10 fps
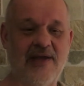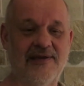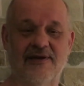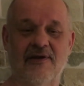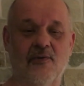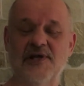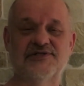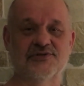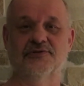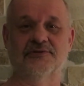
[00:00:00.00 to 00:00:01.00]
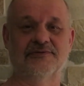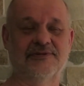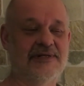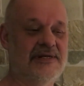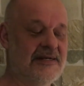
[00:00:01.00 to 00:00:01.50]
back quite soon.
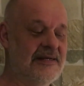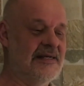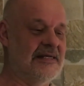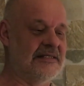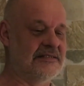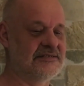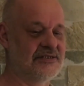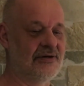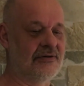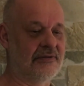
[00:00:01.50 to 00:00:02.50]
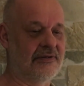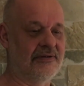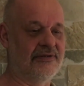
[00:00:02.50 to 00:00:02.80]
So